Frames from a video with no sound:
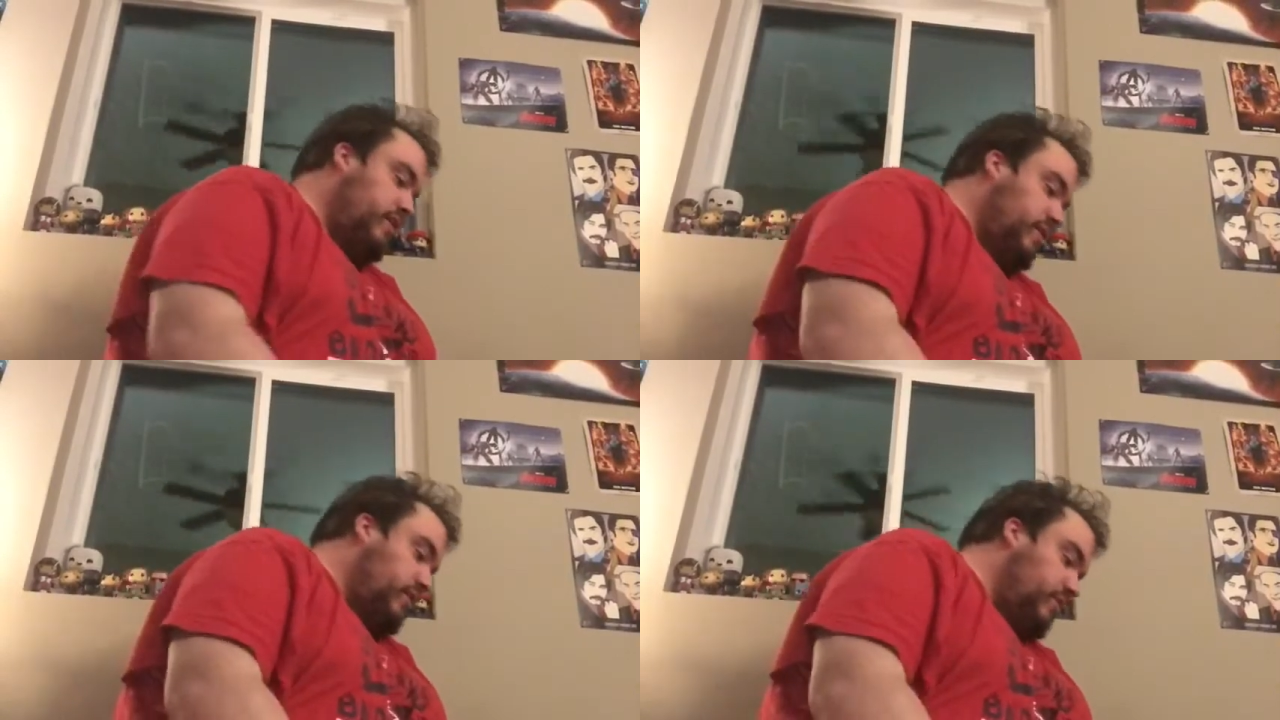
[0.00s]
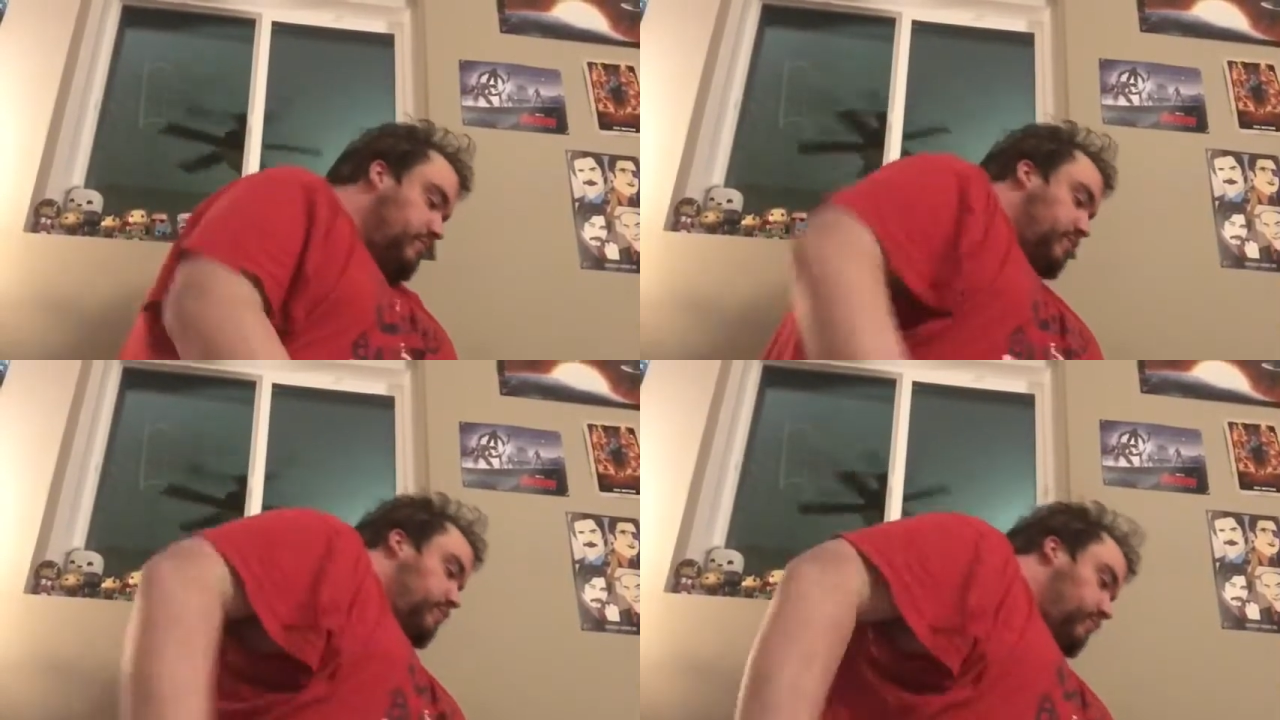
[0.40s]
They
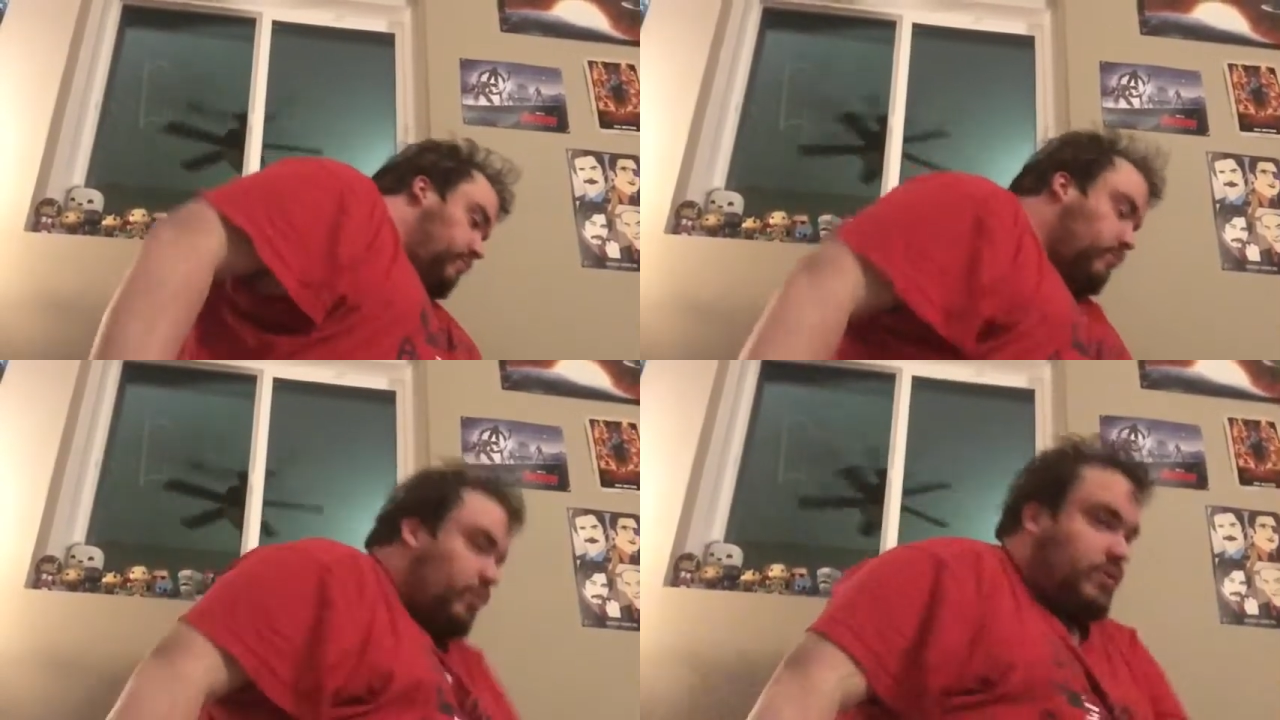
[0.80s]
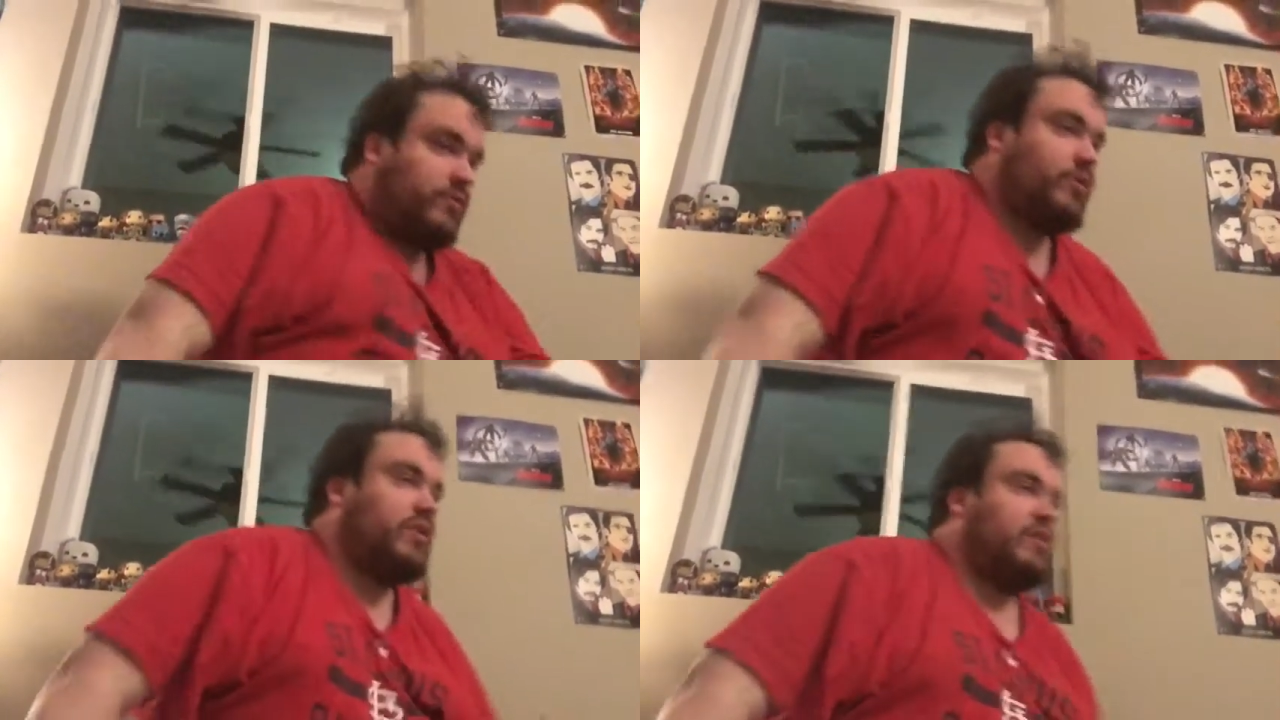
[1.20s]
couldn't be more
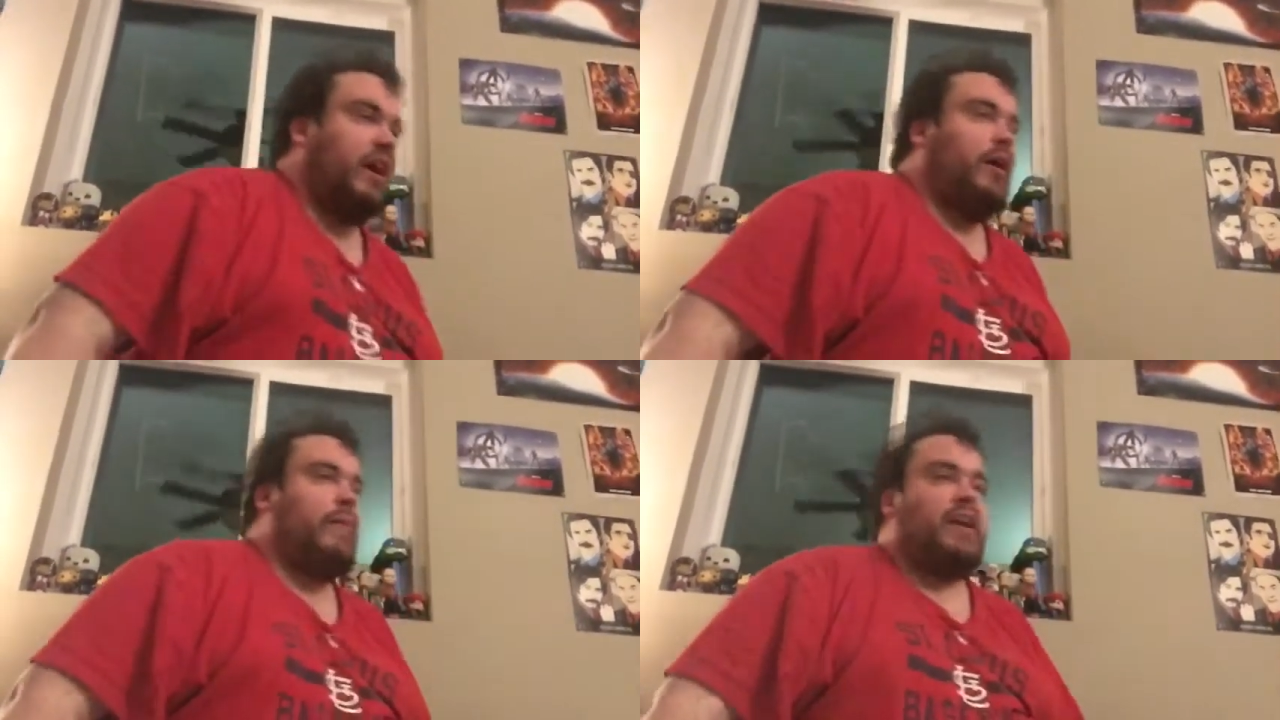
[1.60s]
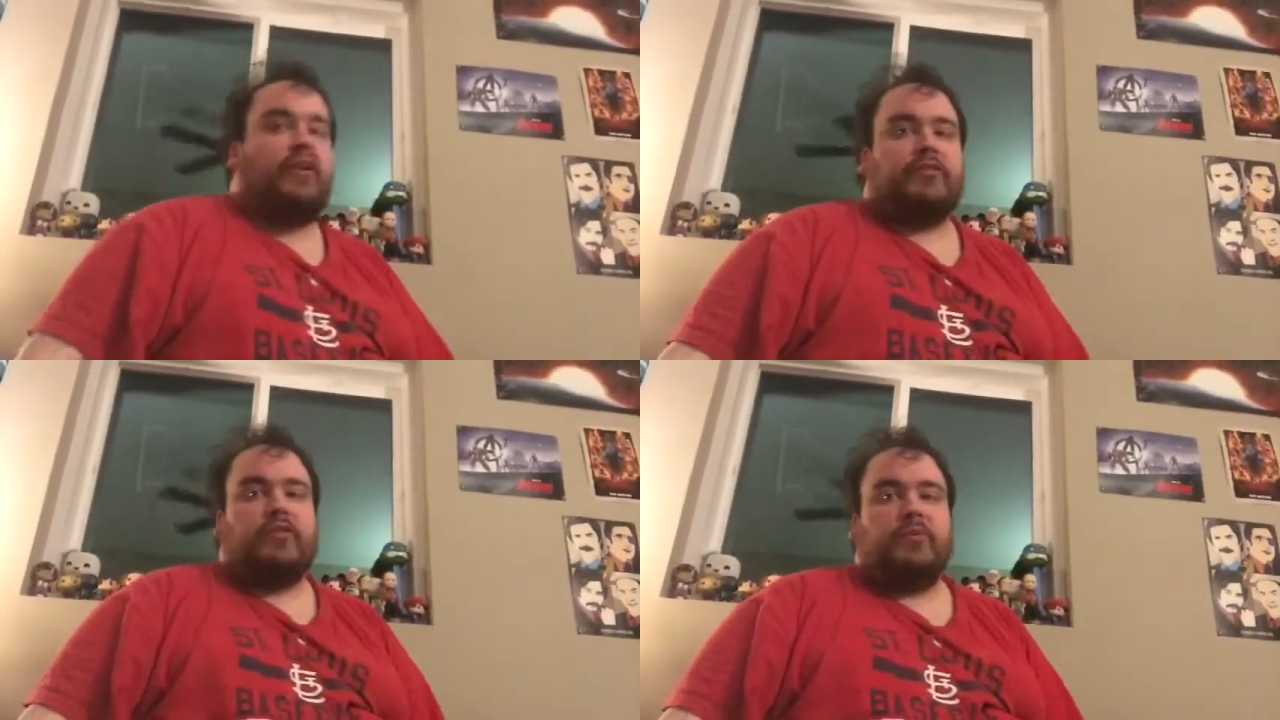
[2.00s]
different. And
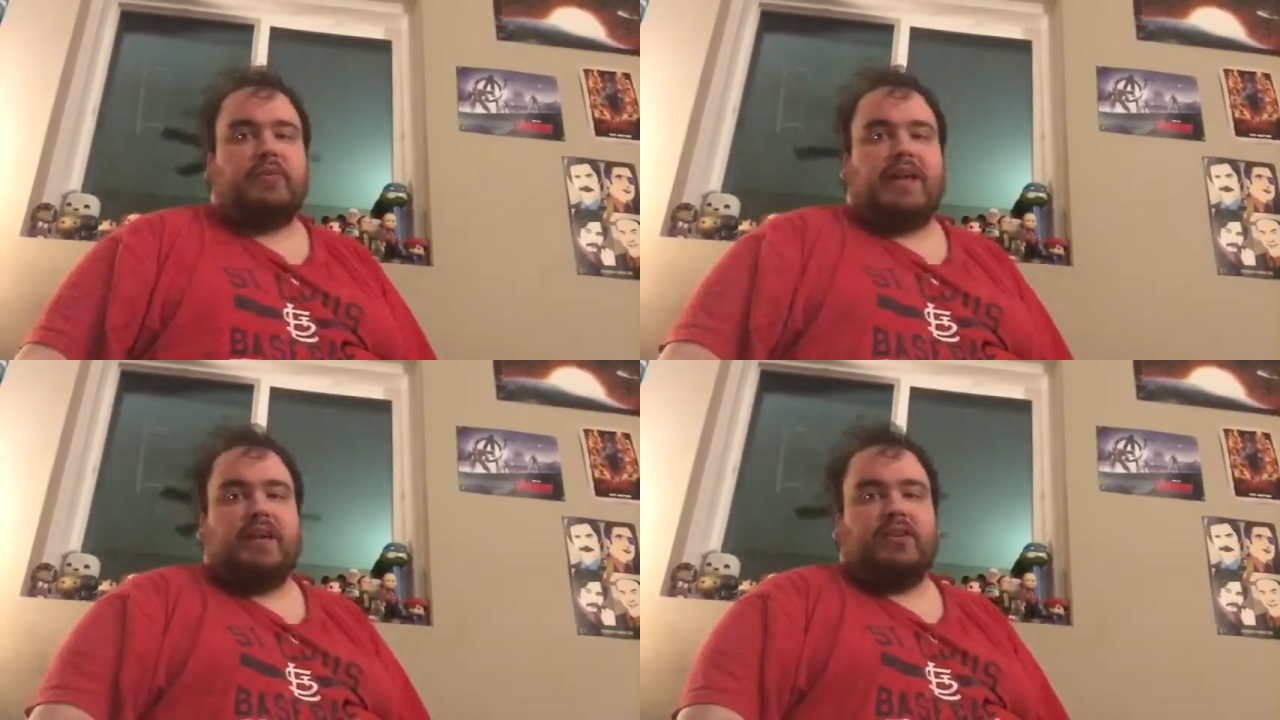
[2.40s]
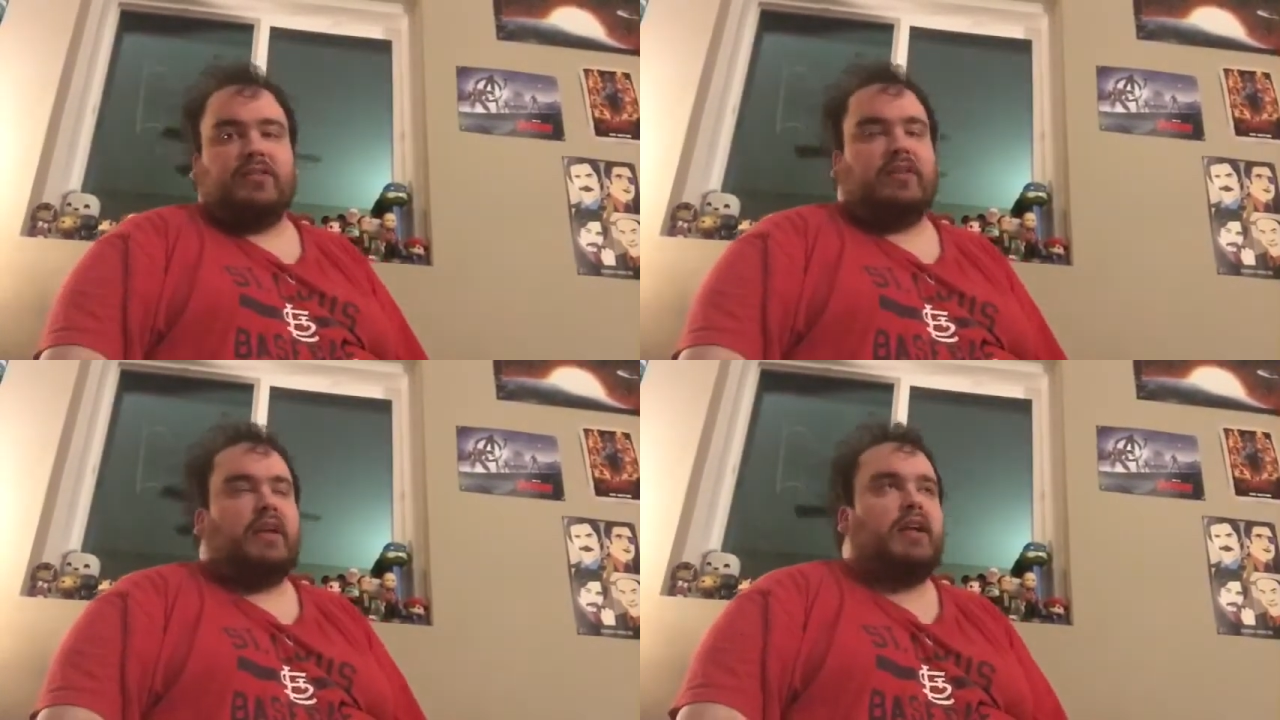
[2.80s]
also later
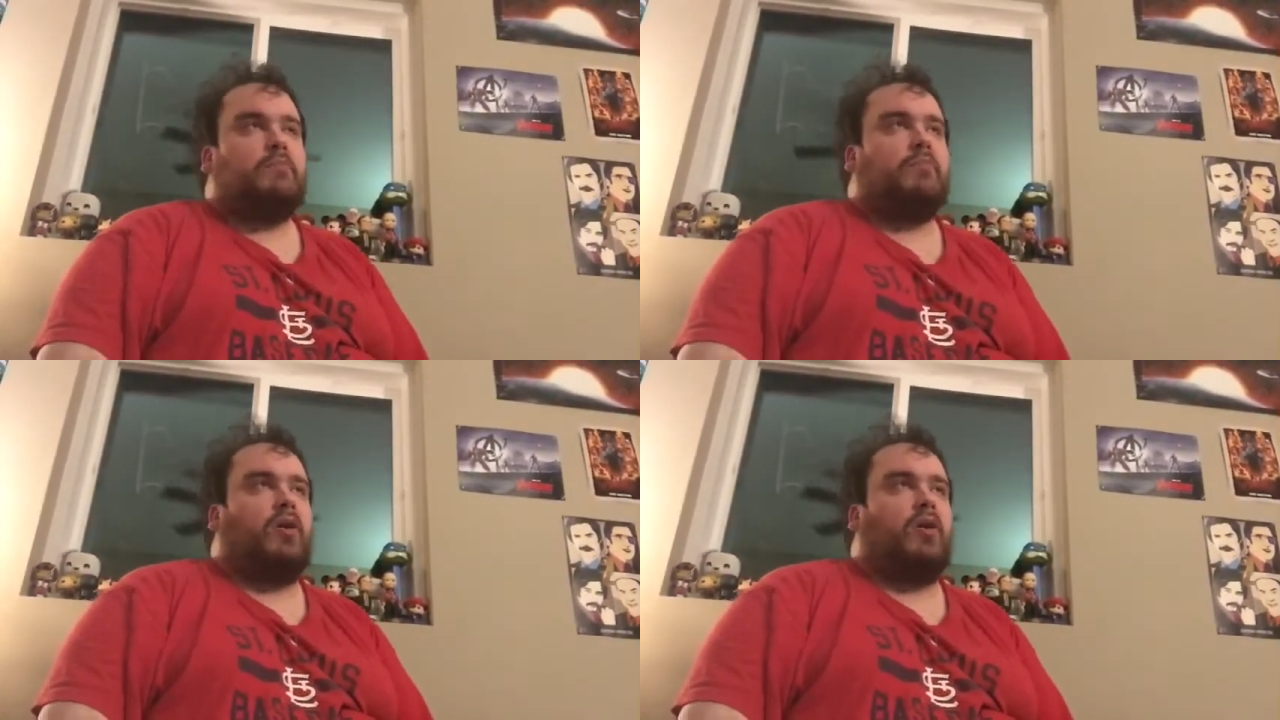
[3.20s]
tonight